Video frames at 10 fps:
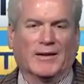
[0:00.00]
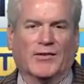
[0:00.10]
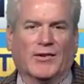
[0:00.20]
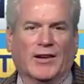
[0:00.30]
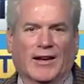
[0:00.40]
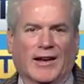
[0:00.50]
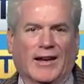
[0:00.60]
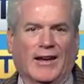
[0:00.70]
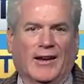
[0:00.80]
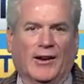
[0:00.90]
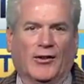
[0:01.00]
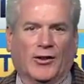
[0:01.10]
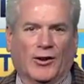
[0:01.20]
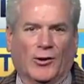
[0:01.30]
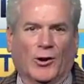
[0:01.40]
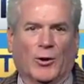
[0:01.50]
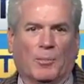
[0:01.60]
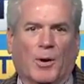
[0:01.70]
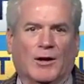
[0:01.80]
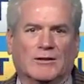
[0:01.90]
to see in the early
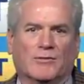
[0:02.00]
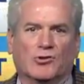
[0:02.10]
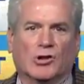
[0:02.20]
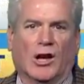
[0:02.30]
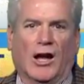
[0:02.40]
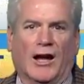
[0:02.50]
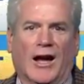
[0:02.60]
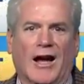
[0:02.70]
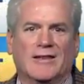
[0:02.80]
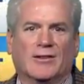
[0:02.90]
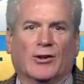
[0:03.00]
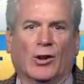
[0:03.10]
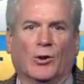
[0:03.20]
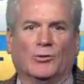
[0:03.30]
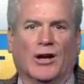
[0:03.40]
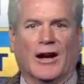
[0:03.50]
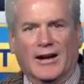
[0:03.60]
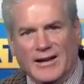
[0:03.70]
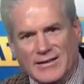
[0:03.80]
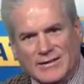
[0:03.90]
parts of July. Highs in the low
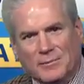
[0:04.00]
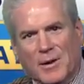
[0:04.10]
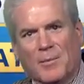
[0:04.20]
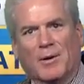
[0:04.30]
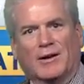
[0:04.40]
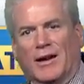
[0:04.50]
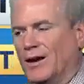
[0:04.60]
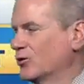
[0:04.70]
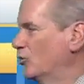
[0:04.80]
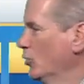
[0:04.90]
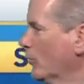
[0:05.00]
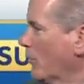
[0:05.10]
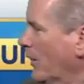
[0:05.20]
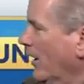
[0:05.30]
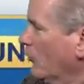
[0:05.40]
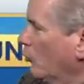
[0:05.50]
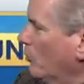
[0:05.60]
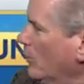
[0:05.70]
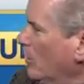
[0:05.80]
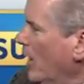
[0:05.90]
90s and maybe a day or two where we get into the
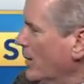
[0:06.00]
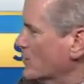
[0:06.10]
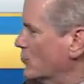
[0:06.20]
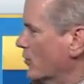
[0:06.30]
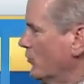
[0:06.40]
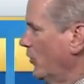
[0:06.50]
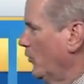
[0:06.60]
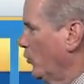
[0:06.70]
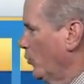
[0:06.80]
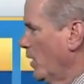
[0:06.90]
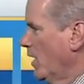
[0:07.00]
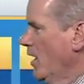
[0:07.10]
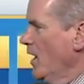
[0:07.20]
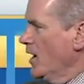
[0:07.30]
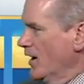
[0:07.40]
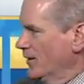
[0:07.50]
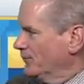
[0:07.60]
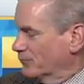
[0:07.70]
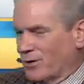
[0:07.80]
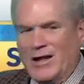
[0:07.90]
mid 90s towards the end of the week. Uh,
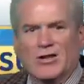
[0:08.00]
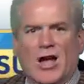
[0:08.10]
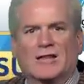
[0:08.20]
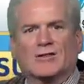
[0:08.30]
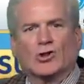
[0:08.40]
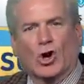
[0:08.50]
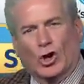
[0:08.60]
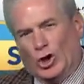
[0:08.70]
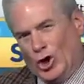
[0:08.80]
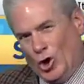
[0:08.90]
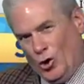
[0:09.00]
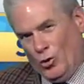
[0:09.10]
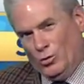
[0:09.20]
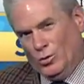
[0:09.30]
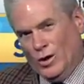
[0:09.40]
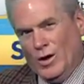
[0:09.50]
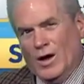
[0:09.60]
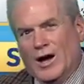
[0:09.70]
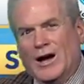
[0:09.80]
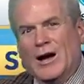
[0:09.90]
rain chances are low,
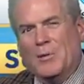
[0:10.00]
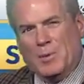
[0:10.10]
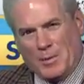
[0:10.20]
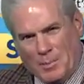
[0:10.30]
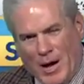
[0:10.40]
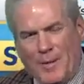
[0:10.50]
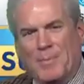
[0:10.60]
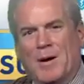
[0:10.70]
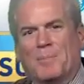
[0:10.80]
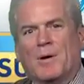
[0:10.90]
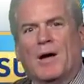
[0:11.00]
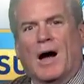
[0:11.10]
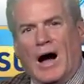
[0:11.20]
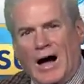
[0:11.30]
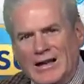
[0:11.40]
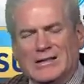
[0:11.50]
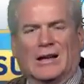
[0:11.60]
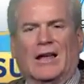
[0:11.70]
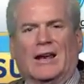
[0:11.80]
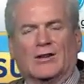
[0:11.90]
uh, but a pop up
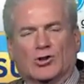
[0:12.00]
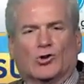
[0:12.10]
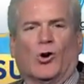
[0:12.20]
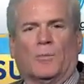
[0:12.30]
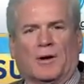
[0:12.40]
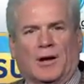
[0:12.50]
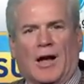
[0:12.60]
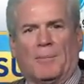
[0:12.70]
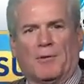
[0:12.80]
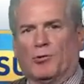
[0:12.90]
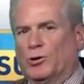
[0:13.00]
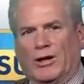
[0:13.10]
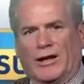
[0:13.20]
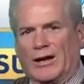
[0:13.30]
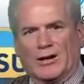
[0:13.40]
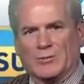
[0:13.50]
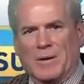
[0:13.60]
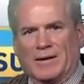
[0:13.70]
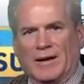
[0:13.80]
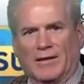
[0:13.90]
isolated storm cannot be ruled out. I don't
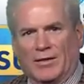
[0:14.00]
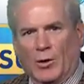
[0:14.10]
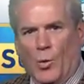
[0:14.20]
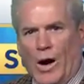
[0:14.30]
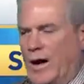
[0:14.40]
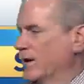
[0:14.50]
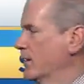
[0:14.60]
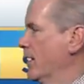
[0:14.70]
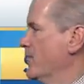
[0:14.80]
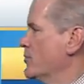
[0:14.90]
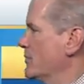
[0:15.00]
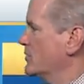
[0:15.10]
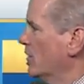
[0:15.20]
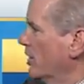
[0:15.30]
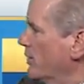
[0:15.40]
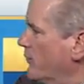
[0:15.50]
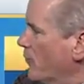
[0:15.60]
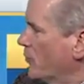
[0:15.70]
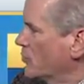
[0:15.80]
expect anything wide in coverage, but certainly the 4th